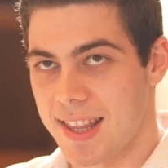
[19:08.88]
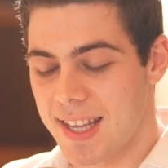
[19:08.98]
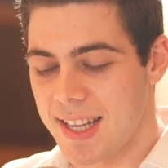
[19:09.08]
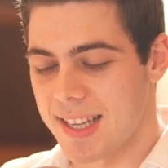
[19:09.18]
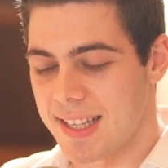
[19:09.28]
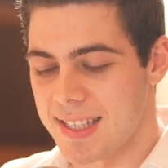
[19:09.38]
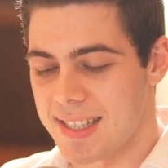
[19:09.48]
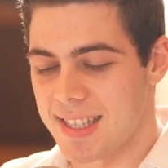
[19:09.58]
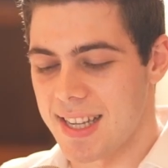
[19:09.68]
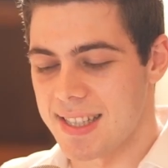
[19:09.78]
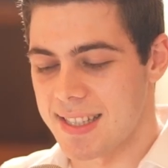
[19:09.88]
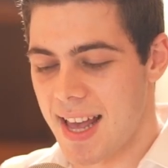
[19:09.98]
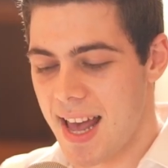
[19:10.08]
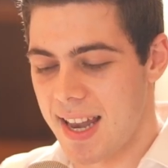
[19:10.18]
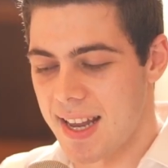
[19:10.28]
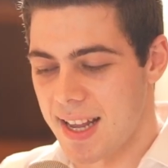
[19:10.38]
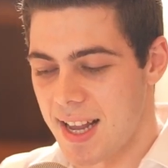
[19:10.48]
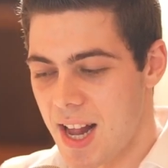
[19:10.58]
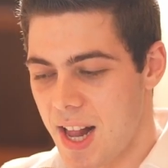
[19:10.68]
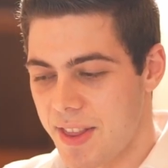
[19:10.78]
thing is that
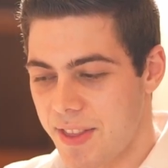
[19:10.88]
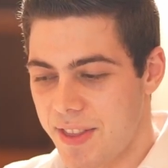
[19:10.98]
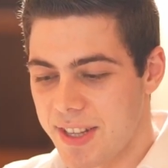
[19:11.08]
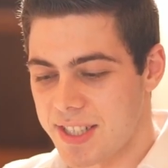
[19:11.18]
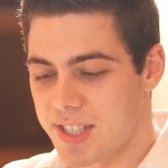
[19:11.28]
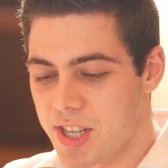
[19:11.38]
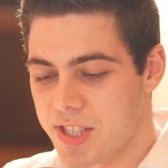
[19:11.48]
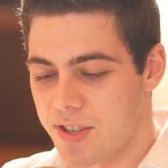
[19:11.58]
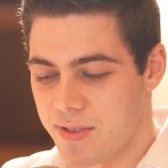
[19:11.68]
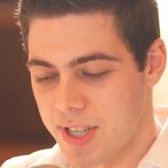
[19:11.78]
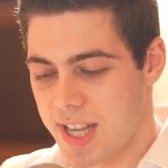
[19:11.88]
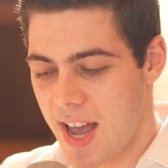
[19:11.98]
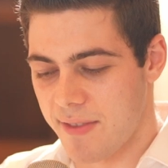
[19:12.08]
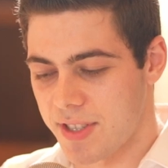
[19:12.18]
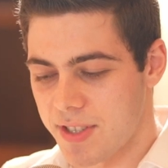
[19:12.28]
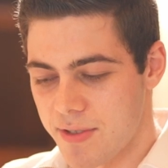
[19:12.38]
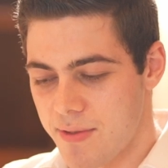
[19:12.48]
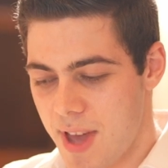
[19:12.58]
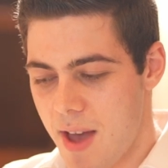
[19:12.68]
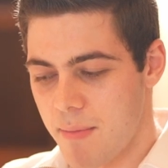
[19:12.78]
this doesn't really have to do
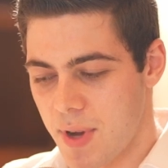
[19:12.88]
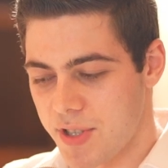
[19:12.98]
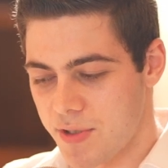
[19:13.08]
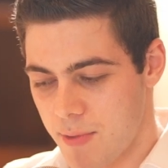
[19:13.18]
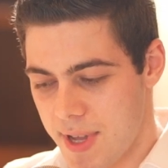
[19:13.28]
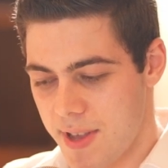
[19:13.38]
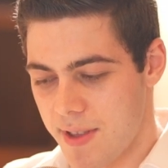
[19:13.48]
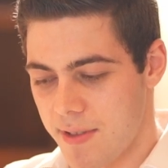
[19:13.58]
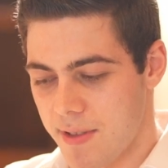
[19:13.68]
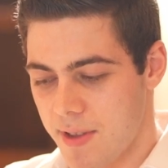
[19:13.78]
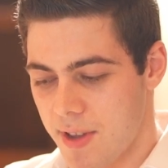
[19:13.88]
that much with,